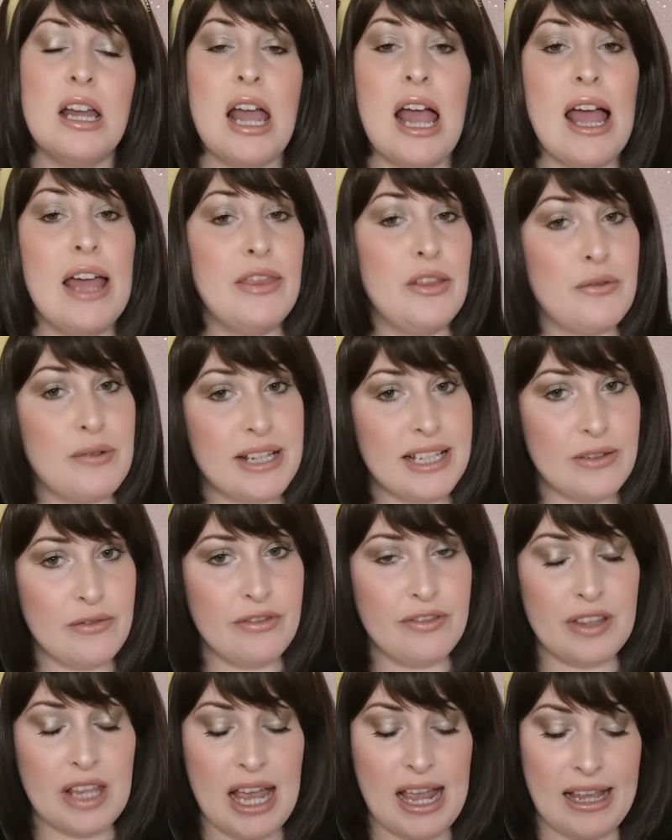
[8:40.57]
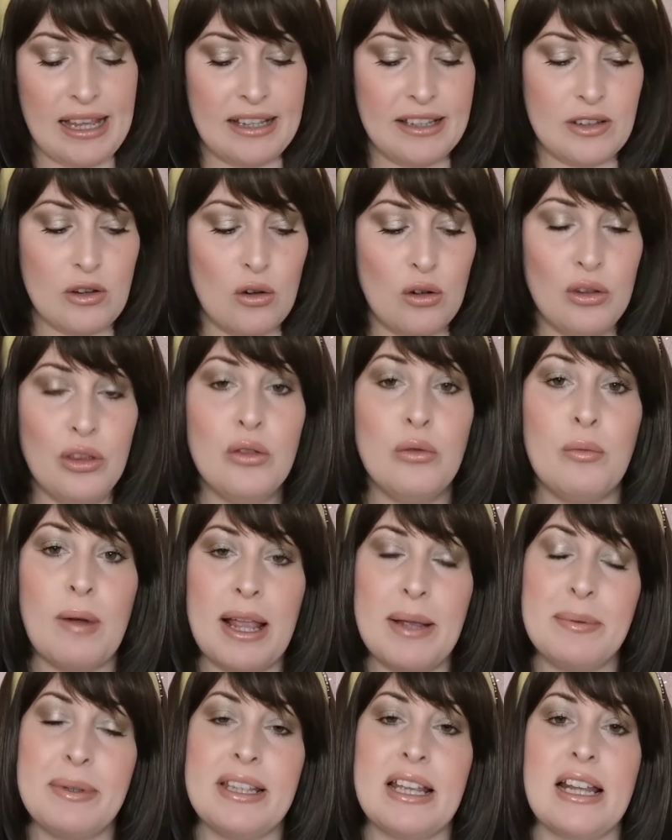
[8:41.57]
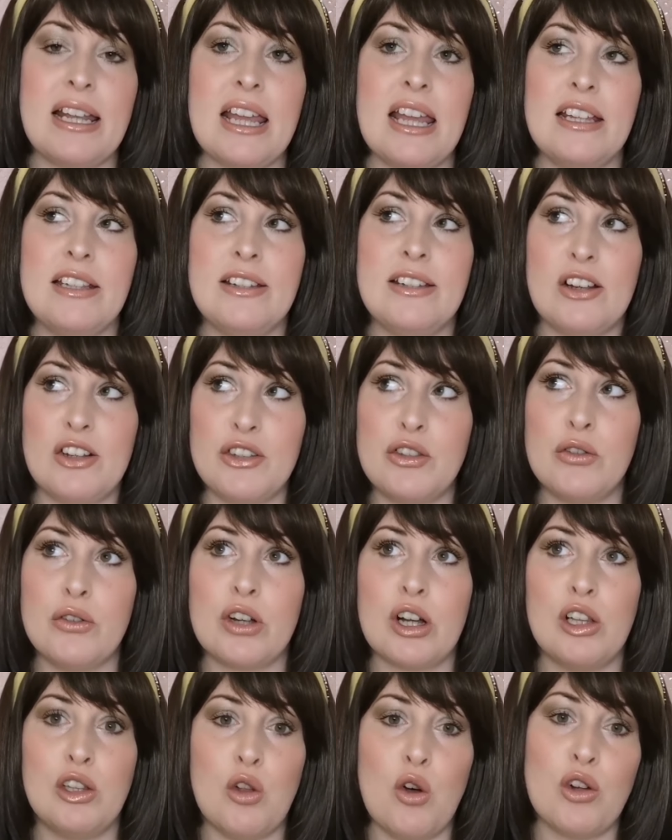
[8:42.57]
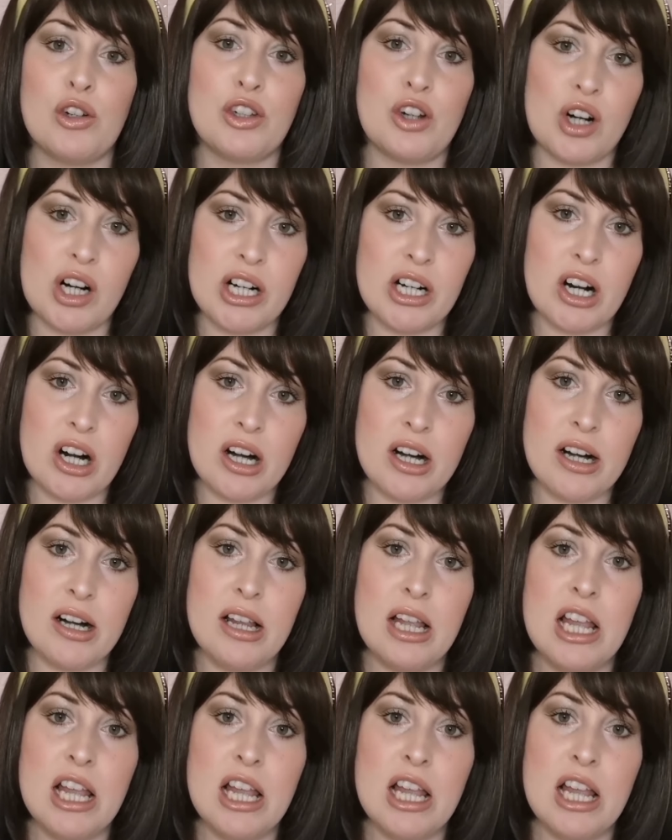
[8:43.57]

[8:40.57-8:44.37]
And the reason for that is on the website it does look a lot darker,